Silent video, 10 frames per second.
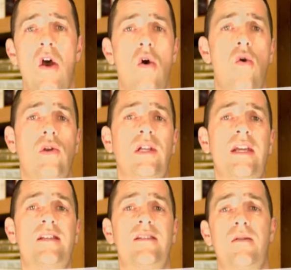or
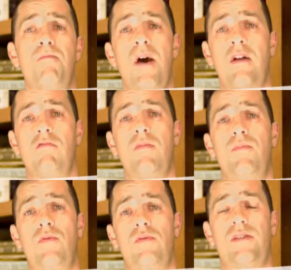links to bug
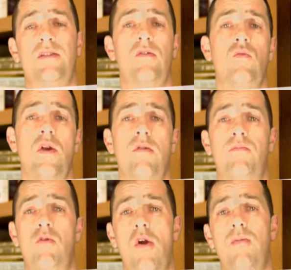reports where
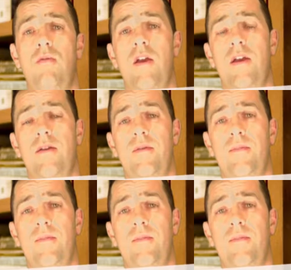appropriate.